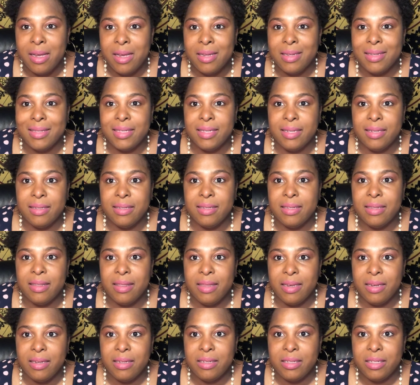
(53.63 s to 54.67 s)
since
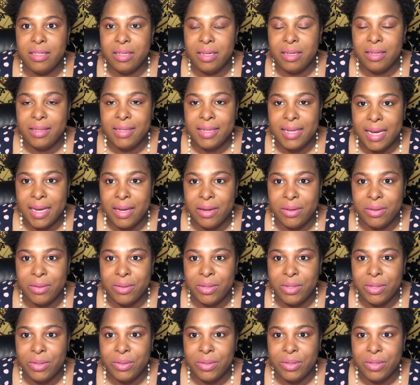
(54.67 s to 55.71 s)
things shut down
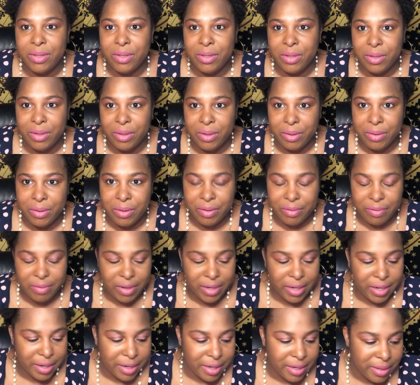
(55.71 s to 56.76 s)
due to the
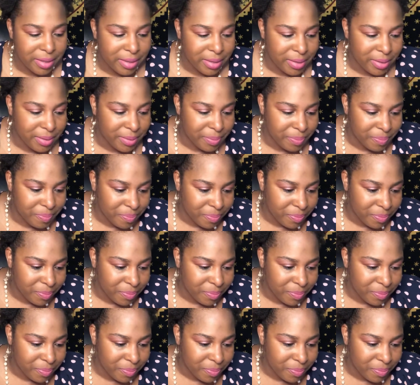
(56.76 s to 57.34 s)
coronavirus.